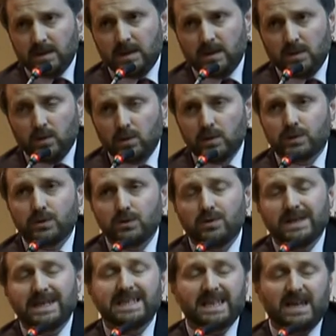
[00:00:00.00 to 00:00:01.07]

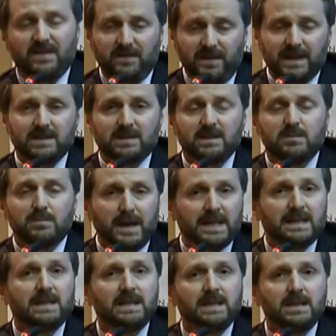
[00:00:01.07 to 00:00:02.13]
also it affected
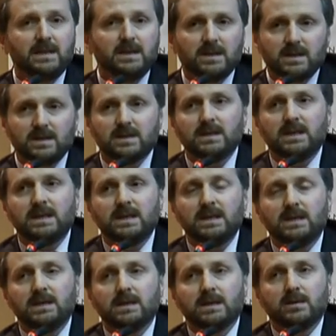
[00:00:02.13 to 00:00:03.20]
badly
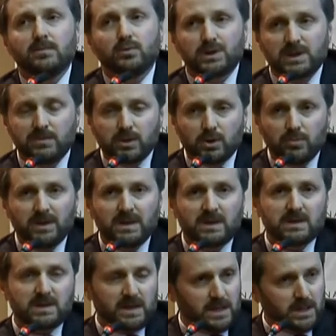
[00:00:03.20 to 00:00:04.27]
the Muslim
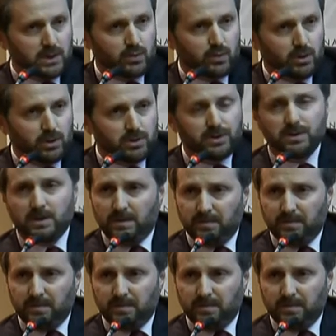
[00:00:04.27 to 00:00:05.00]
communities around the world.